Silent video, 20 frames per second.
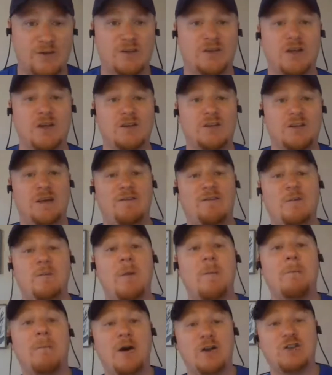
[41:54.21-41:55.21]
It does give him
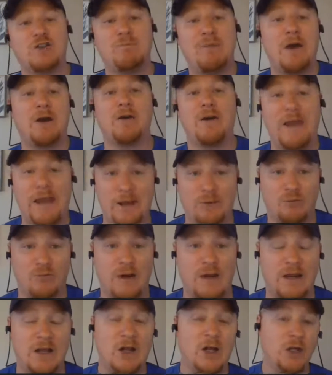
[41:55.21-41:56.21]
a much better hit
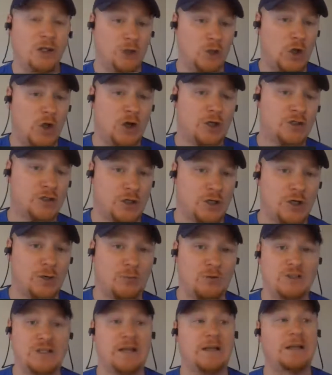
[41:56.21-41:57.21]
rate long term,
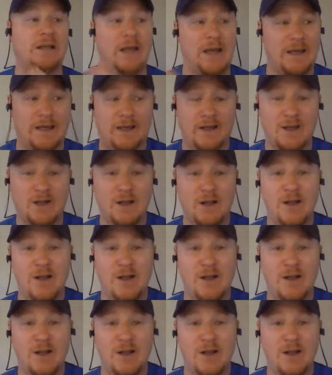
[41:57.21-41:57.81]
which I like.